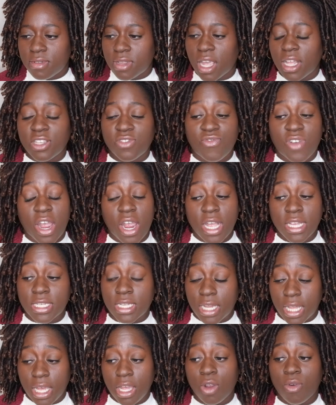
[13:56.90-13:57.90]
It's very, it's
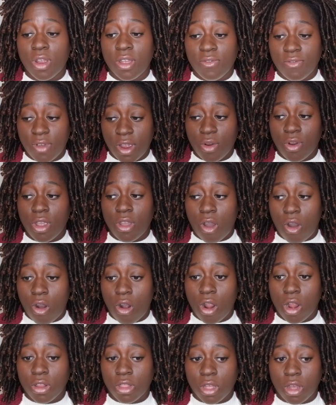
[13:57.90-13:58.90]
lingering very
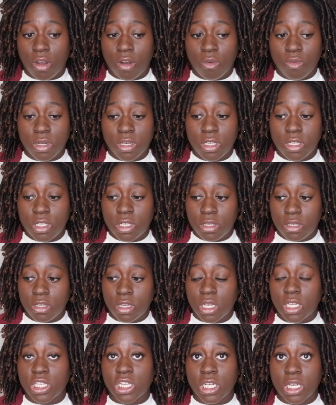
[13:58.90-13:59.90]
hard though, which
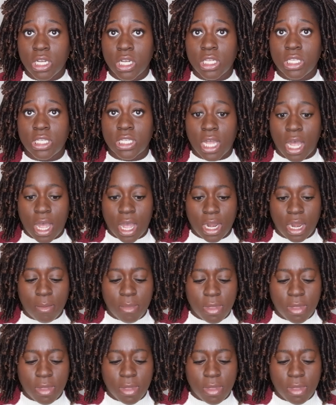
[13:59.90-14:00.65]
is a good sign.